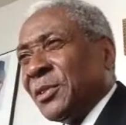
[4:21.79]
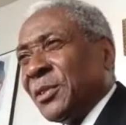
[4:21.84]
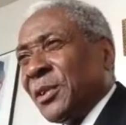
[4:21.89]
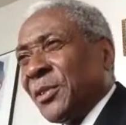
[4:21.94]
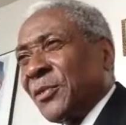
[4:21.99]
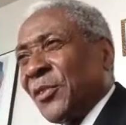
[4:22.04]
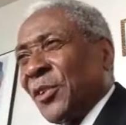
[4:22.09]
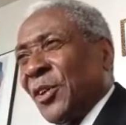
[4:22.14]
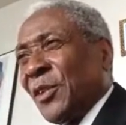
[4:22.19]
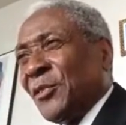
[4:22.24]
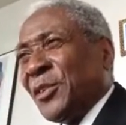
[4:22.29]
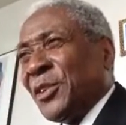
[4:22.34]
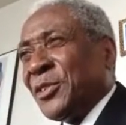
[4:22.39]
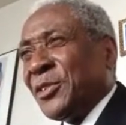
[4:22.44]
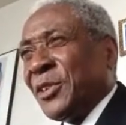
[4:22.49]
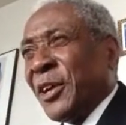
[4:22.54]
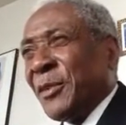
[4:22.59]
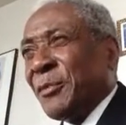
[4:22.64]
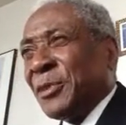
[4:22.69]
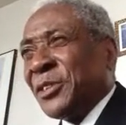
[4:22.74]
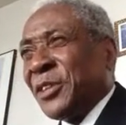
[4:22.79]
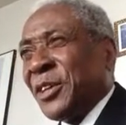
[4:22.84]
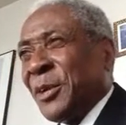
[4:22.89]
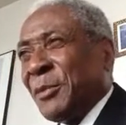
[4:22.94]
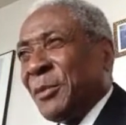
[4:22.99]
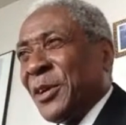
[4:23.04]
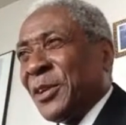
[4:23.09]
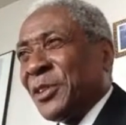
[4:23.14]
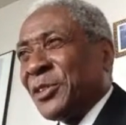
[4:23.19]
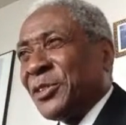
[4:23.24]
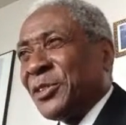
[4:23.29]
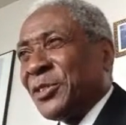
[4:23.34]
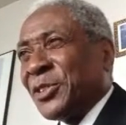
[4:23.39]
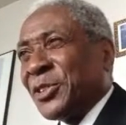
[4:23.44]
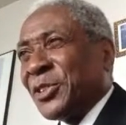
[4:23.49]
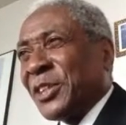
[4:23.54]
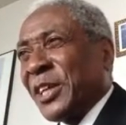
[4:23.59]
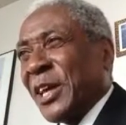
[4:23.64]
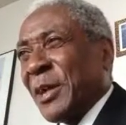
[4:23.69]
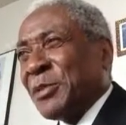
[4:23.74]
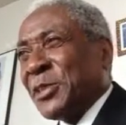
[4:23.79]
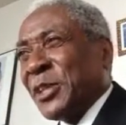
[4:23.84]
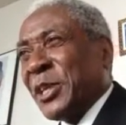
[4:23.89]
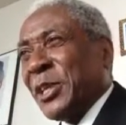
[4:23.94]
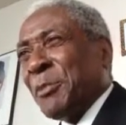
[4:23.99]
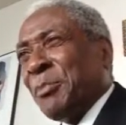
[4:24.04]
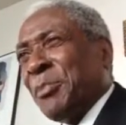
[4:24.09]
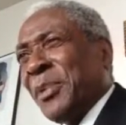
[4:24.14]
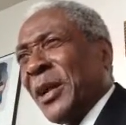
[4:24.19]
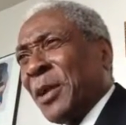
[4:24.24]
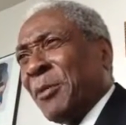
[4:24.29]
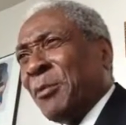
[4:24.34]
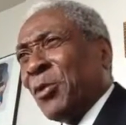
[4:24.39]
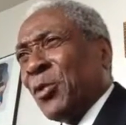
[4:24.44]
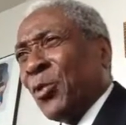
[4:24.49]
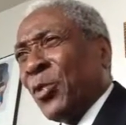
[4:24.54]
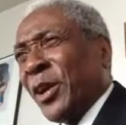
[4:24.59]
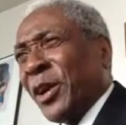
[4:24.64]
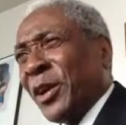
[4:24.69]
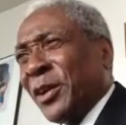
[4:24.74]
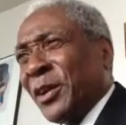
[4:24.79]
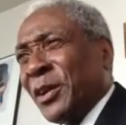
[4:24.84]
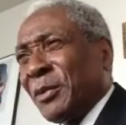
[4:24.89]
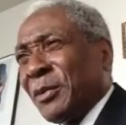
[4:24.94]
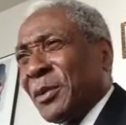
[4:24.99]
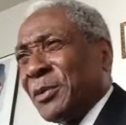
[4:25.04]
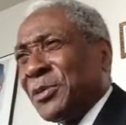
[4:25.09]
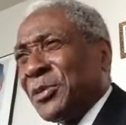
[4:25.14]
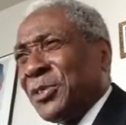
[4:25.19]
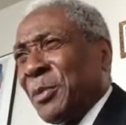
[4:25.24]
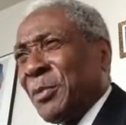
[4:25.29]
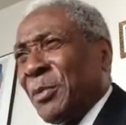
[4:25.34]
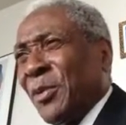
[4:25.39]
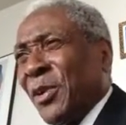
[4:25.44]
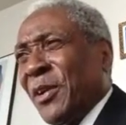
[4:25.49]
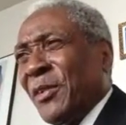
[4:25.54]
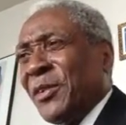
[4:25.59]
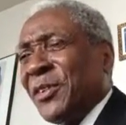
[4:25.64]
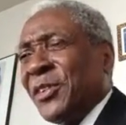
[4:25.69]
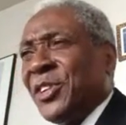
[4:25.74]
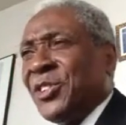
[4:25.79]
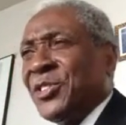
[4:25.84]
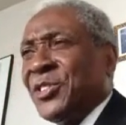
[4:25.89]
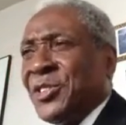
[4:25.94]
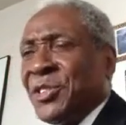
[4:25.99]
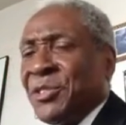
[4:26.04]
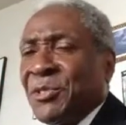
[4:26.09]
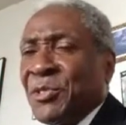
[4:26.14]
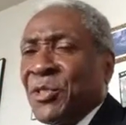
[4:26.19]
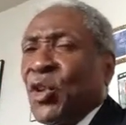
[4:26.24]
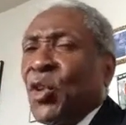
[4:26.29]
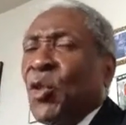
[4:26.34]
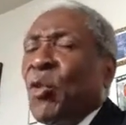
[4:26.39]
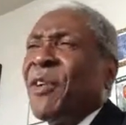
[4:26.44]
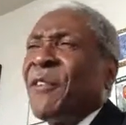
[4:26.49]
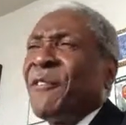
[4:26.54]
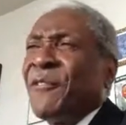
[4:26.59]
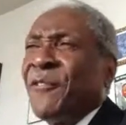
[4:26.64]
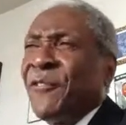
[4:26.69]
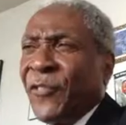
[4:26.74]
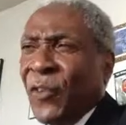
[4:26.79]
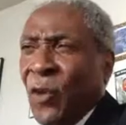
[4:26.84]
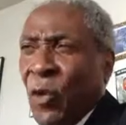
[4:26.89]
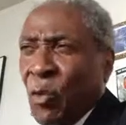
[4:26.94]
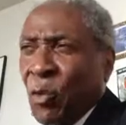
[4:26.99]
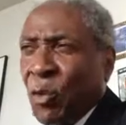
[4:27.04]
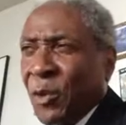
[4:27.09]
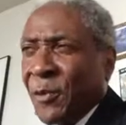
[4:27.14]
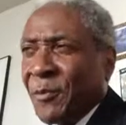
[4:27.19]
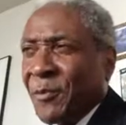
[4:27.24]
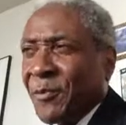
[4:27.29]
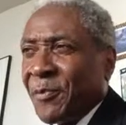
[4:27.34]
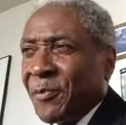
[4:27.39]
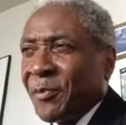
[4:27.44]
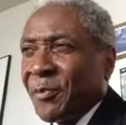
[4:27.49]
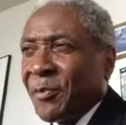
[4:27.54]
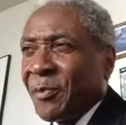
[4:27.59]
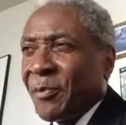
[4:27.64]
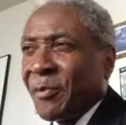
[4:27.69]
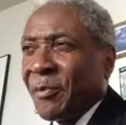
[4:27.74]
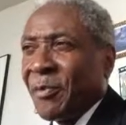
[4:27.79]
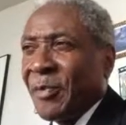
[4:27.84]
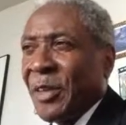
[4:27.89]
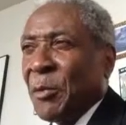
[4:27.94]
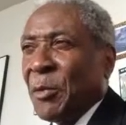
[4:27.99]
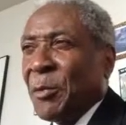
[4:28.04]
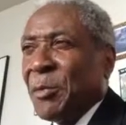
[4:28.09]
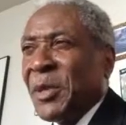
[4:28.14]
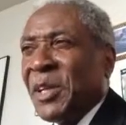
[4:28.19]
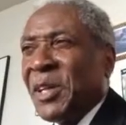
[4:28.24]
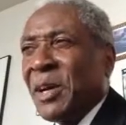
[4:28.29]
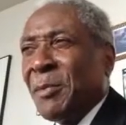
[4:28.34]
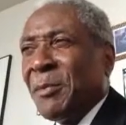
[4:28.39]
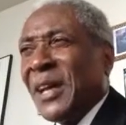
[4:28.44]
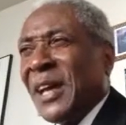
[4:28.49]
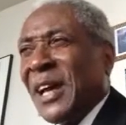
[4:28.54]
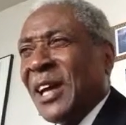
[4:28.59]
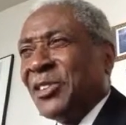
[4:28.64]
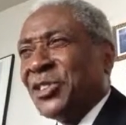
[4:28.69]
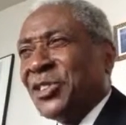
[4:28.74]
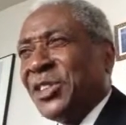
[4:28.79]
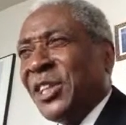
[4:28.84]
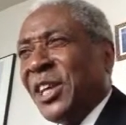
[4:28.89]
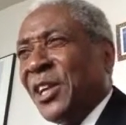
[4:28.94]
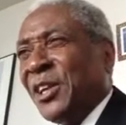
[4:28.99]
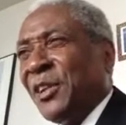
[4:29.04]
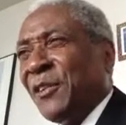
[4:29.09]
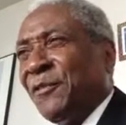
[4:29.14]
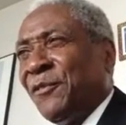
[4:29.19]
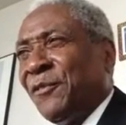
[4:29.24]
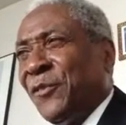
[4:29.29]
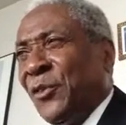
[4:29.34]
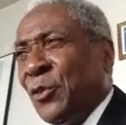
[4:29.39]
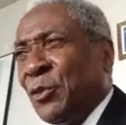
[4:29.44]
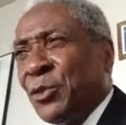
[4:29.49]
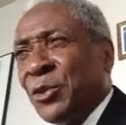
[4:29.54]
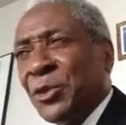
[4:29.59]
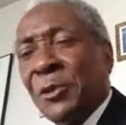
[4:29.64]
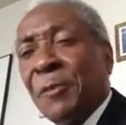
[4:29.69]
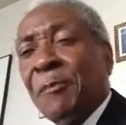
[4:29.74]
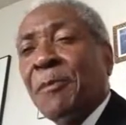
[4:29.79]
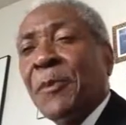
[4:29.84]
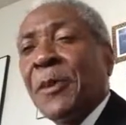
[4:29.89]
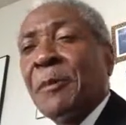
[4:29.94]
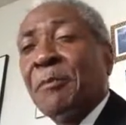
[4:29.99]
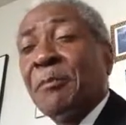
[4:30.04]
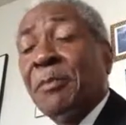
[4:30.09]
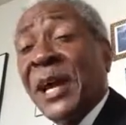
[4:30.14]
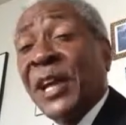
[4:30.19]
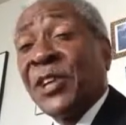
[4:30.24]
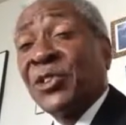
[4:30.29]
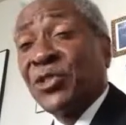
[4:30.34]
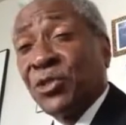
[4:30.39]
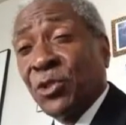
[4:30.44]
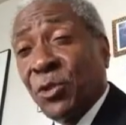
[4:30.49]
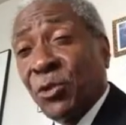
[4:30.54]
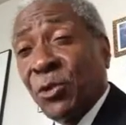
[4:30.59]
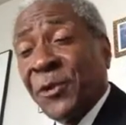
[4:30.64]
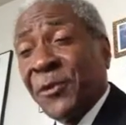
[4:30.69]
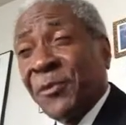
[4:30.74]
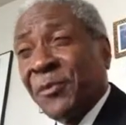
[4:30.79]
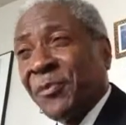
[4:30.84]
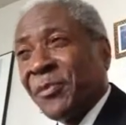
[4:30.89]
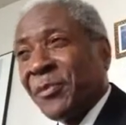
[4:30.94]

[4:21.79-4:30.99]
a flawed visionary must help others to establish an impeccable record of contemporary initiatives going forward that will become an outstanding future backstory.